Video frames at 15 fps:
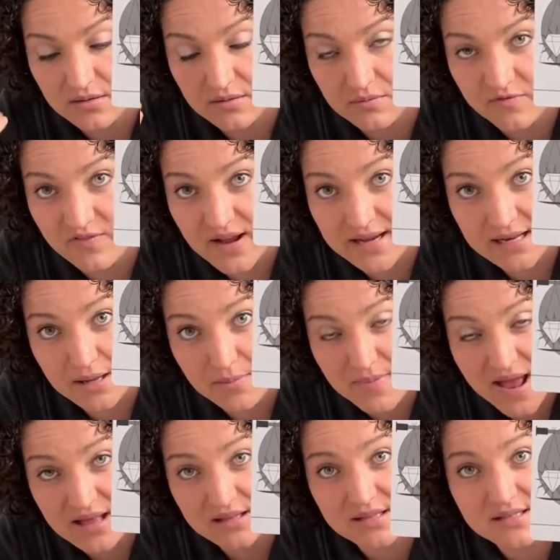finding a
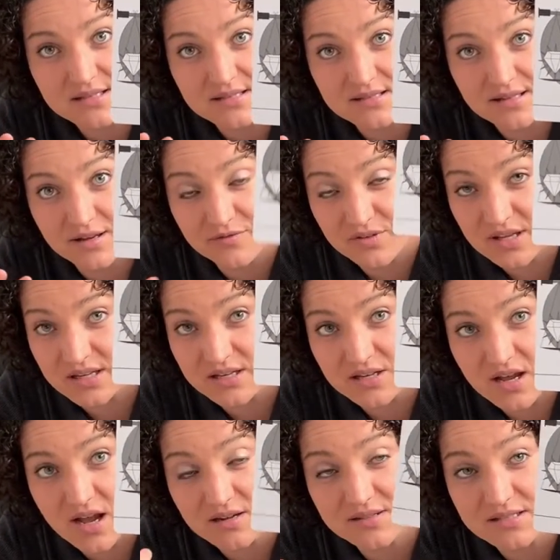balance of yin and yang.